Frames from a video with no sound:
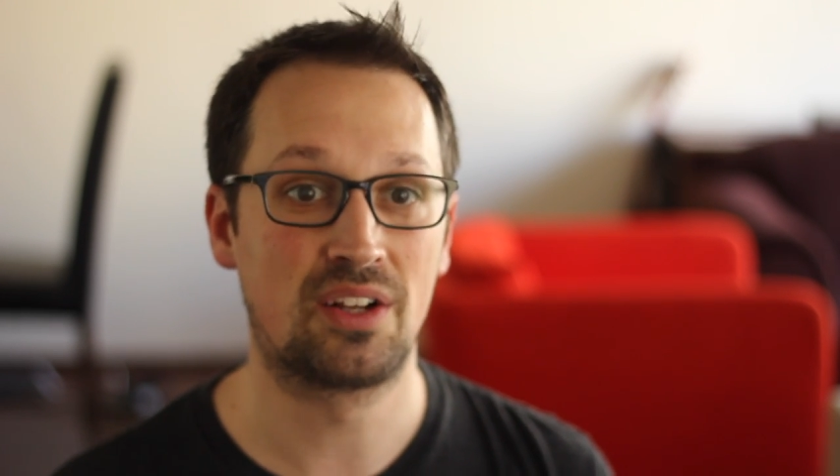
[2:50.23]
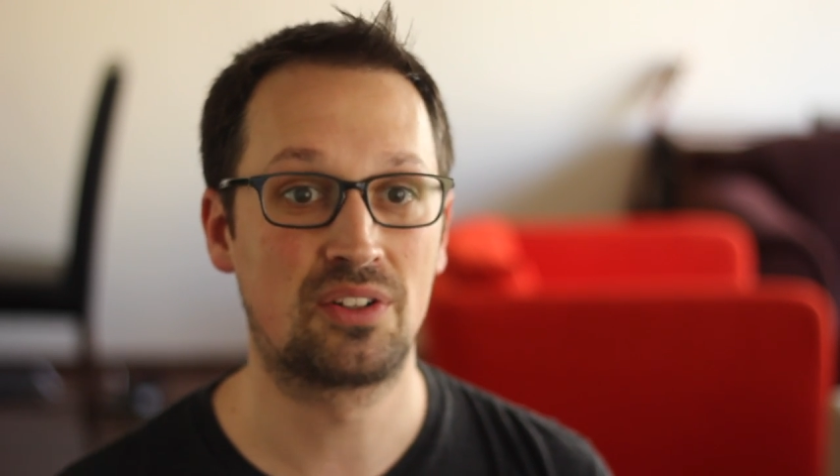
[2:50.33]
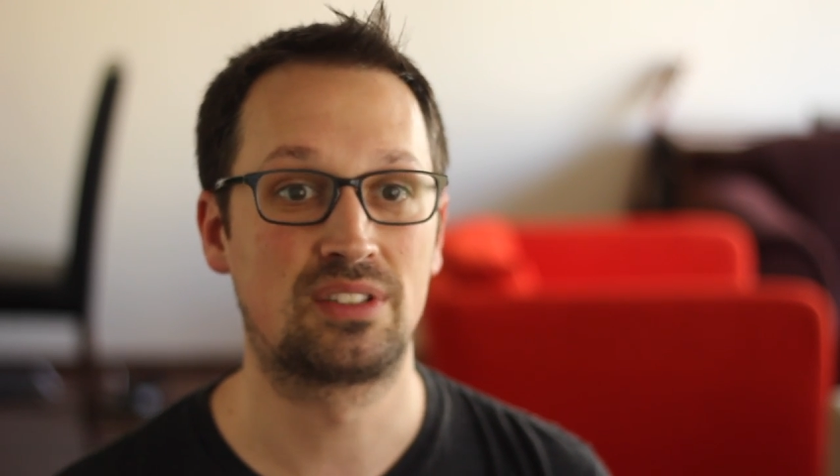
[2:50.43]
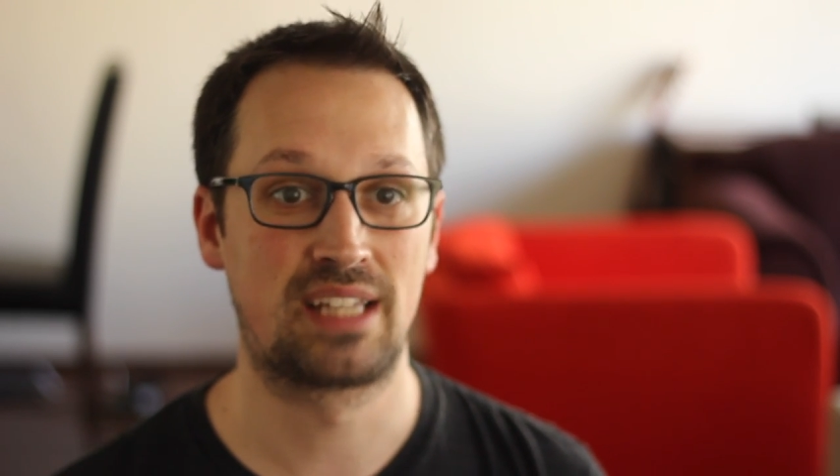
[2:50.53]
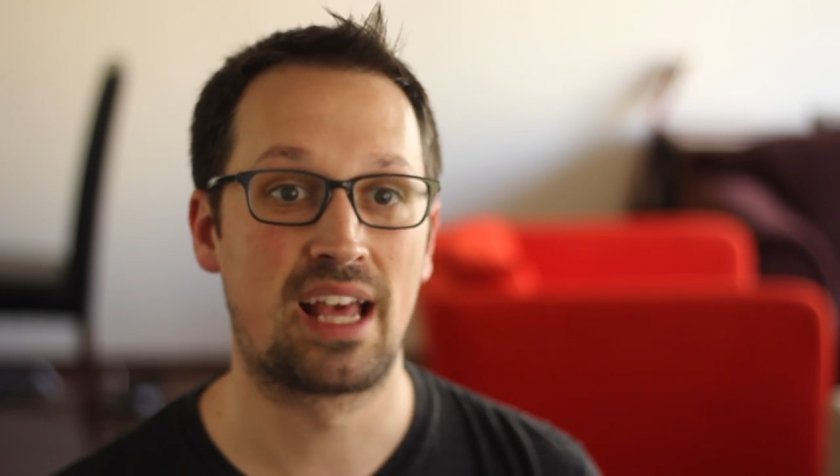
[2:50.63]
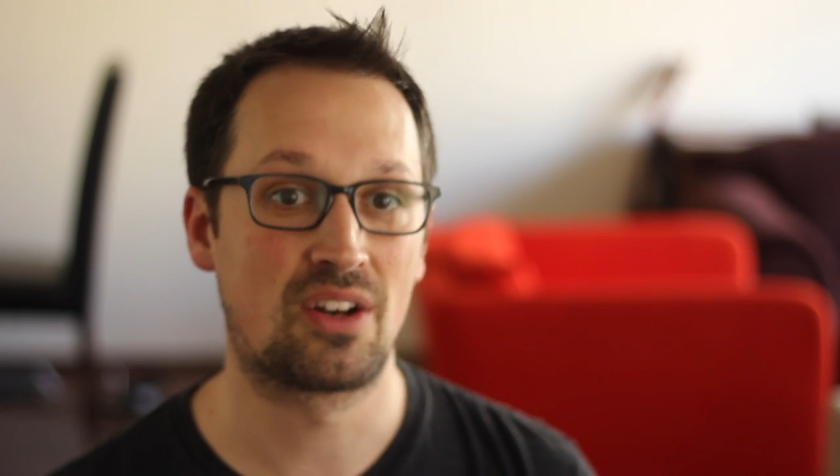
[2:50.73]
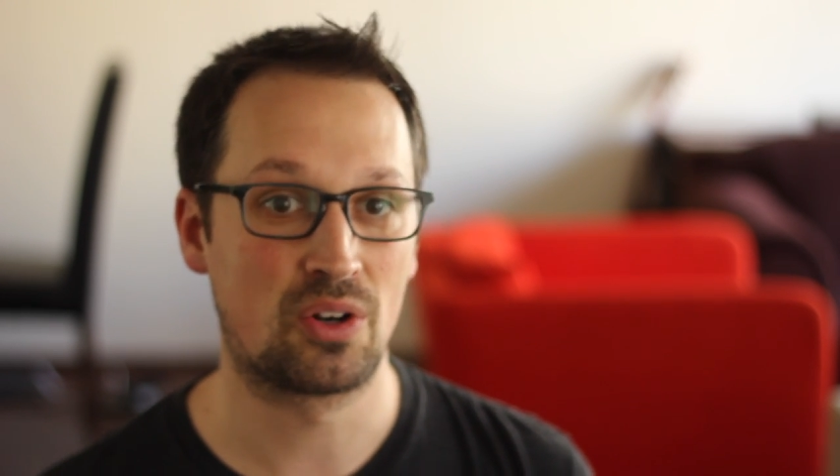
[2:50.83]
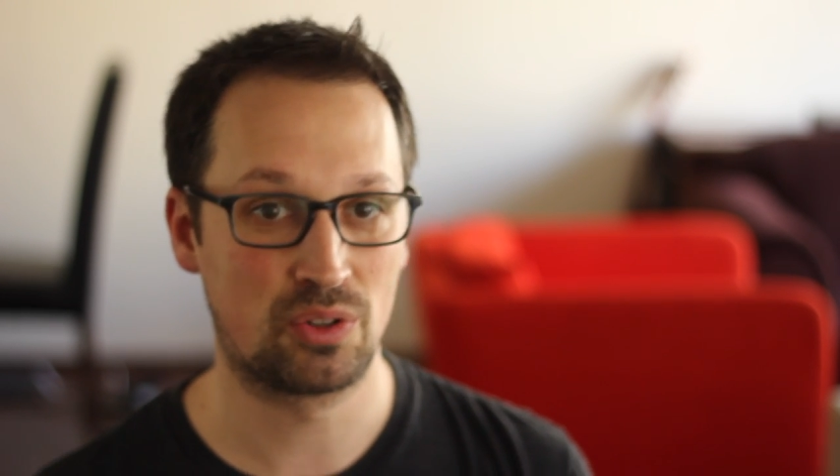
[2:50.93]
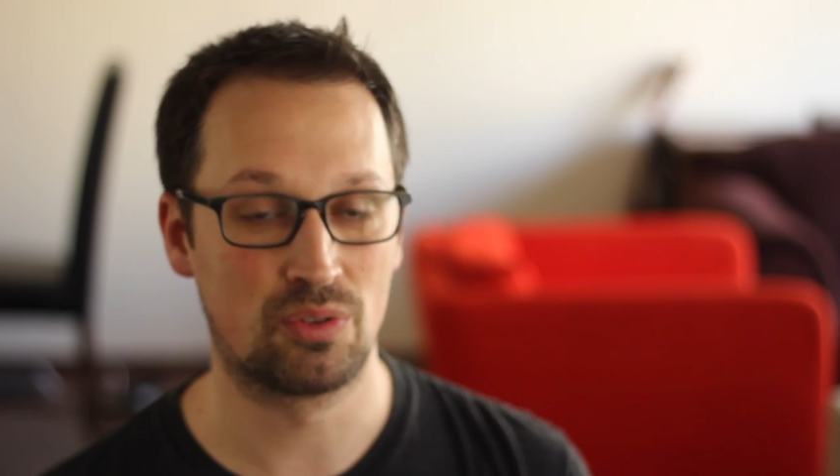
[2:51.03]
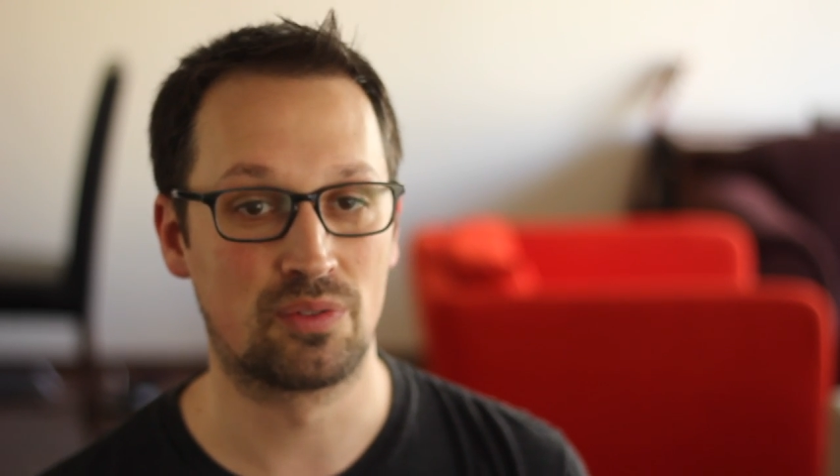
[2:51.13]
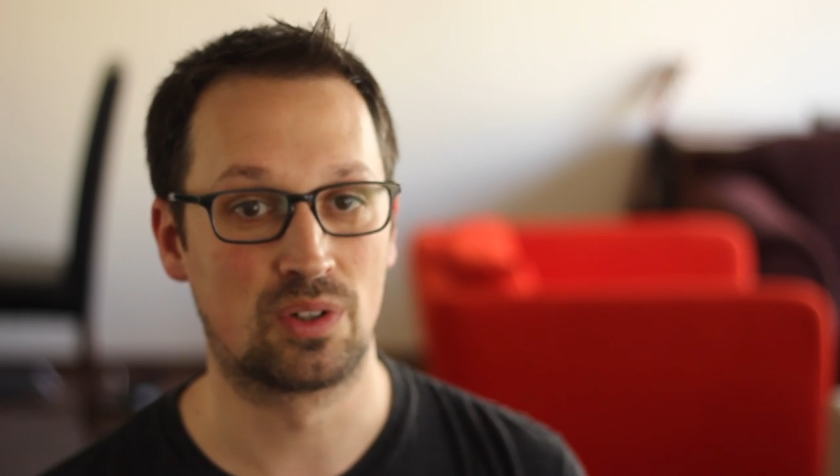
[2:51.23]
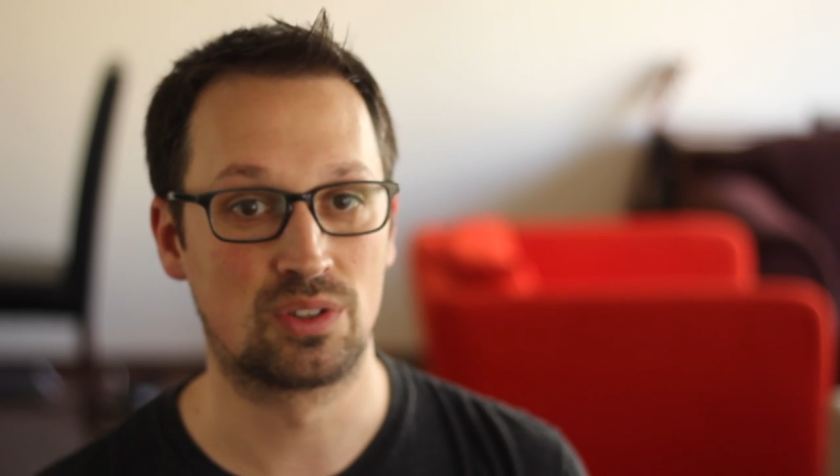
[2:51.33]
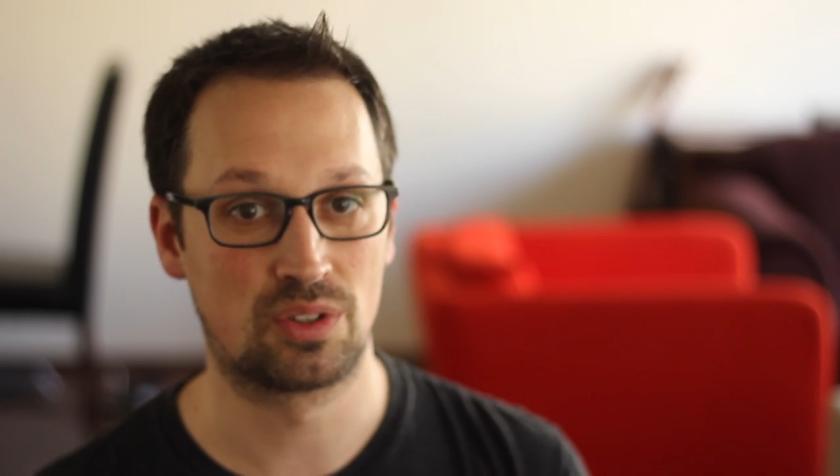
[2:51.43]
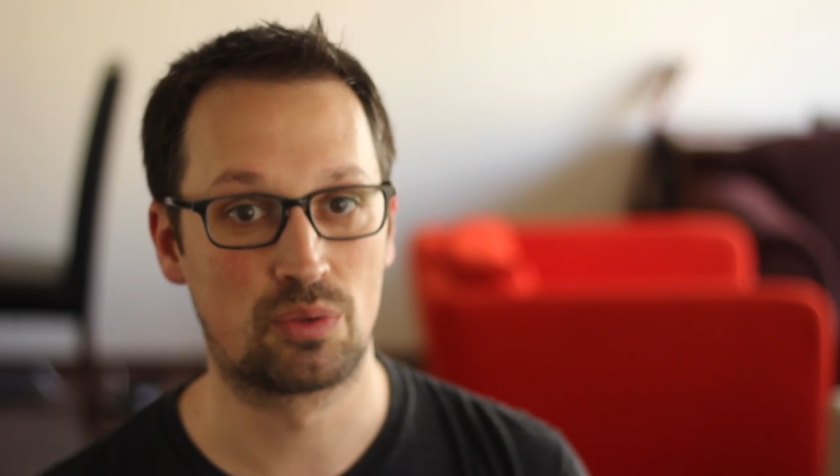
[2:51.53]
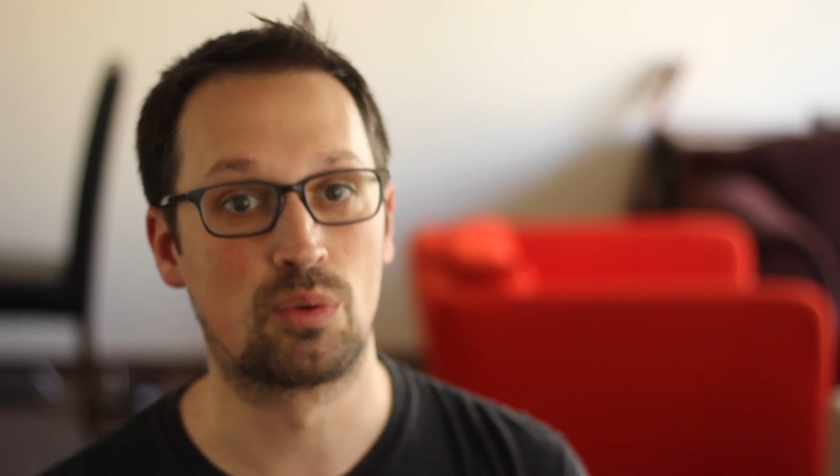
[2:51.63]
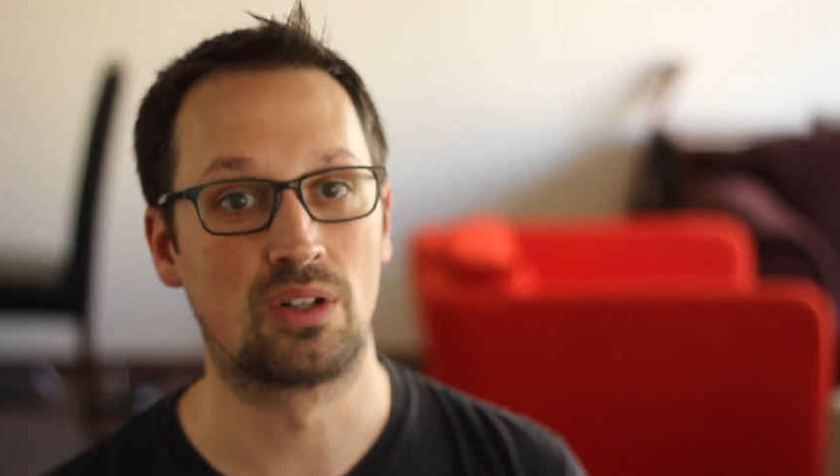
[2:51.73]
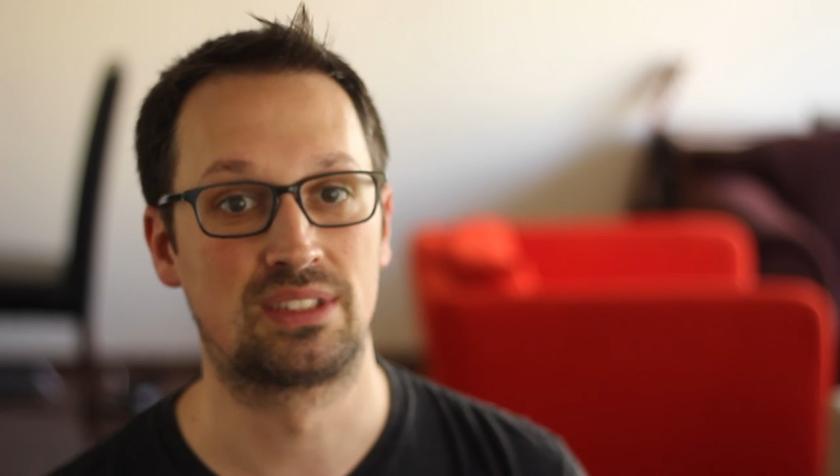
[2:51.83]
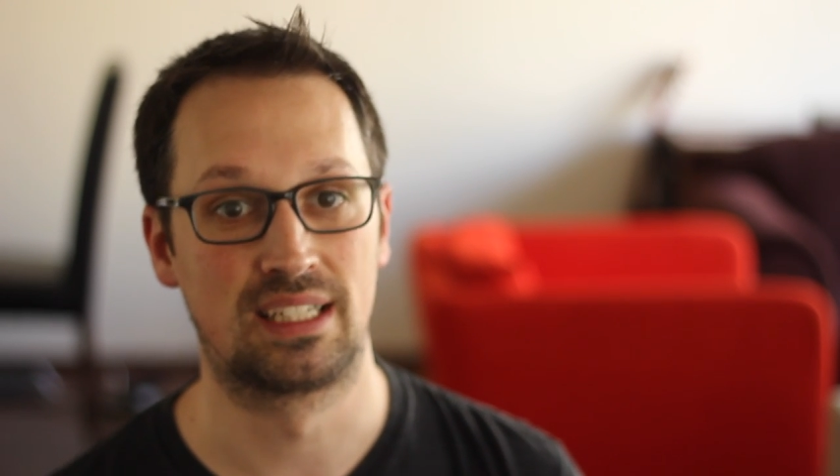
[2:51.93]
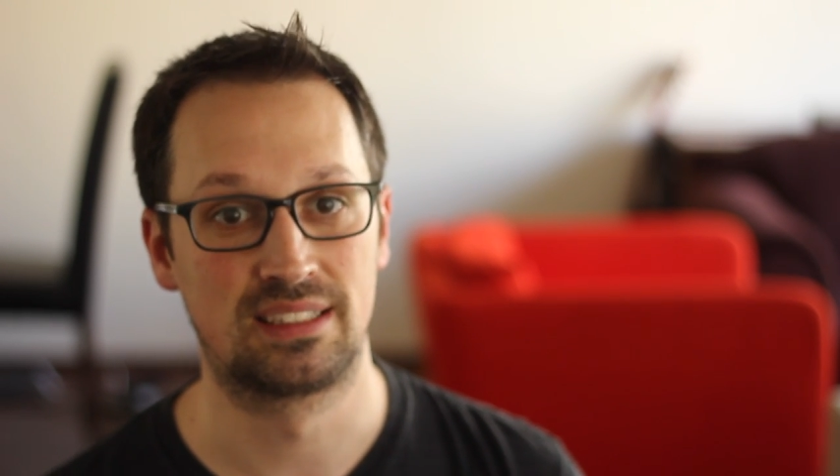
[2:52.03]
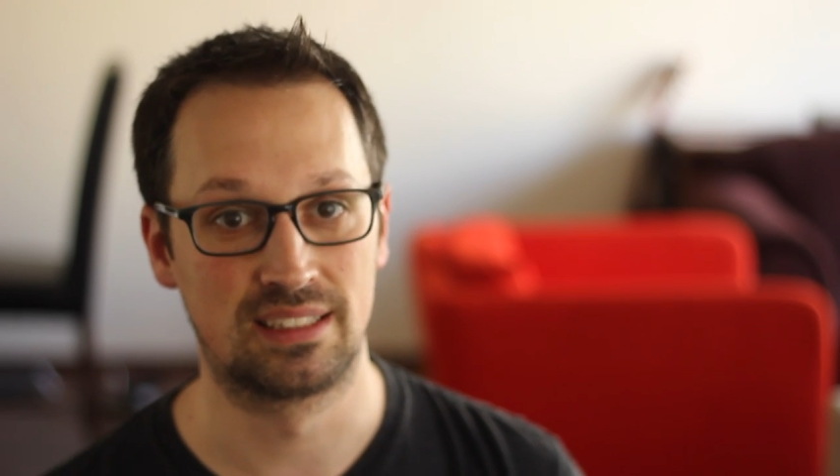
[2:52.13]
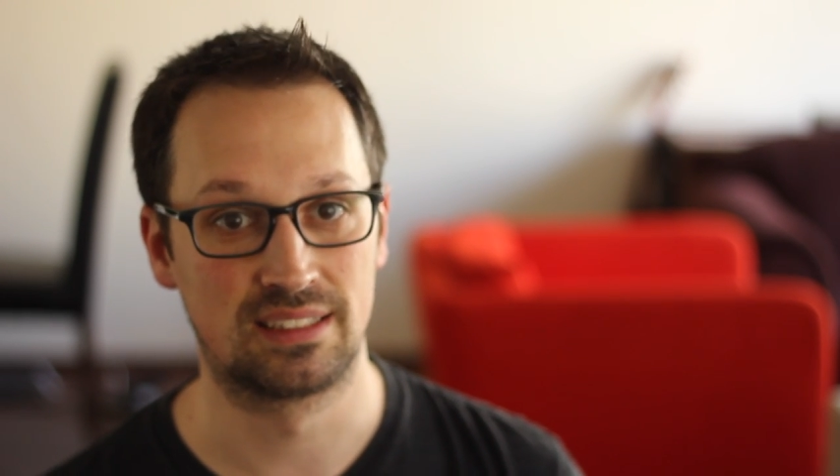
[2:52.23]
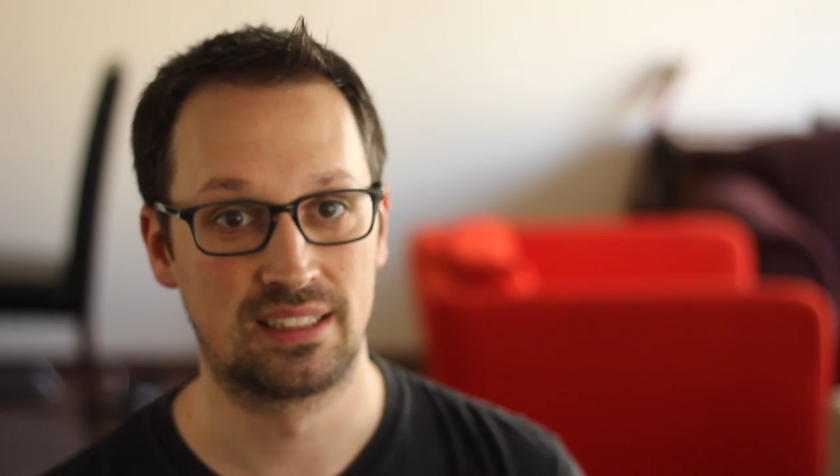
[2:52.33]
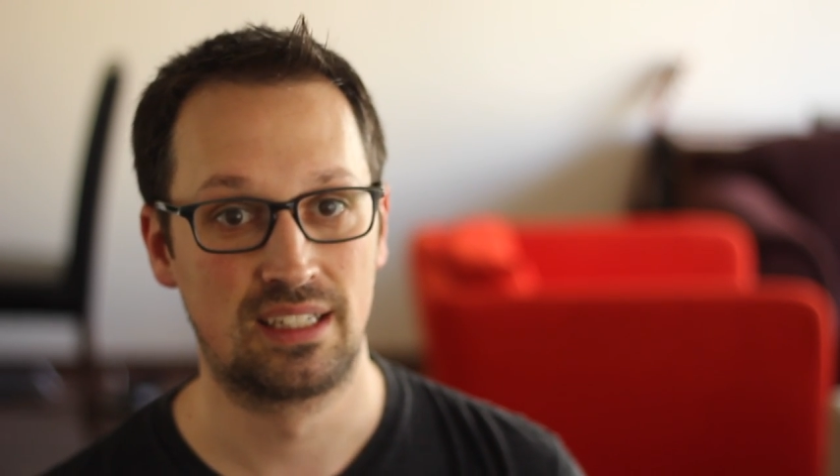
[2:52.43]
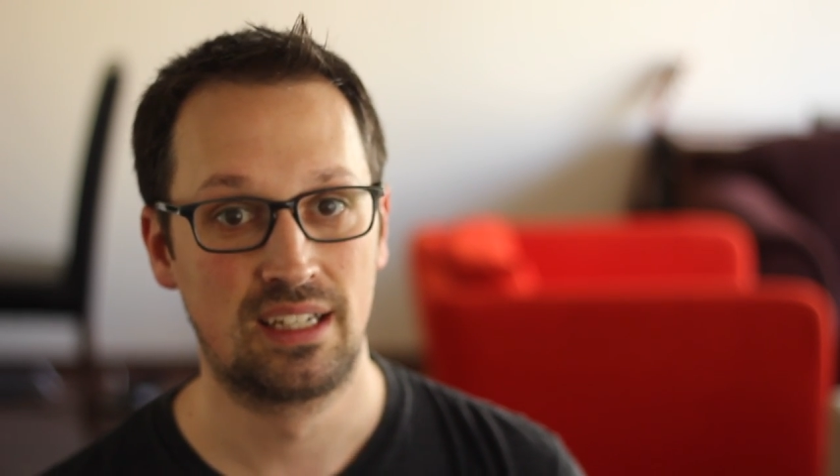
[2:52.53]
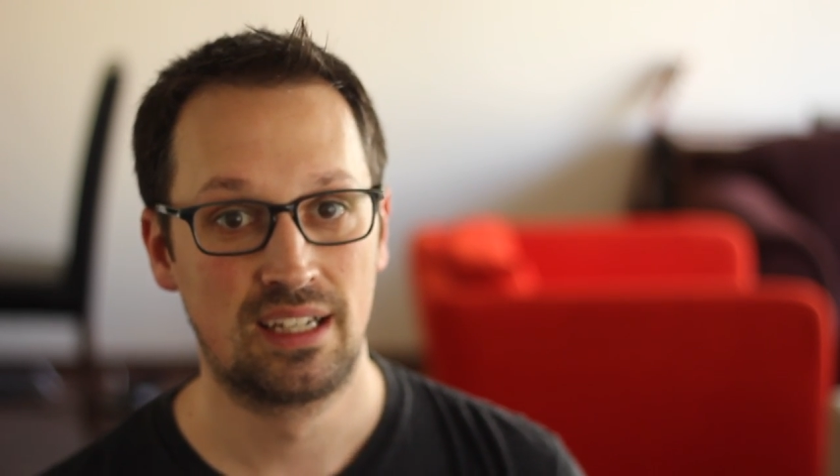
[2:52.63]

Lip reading: understand our universe through our senses,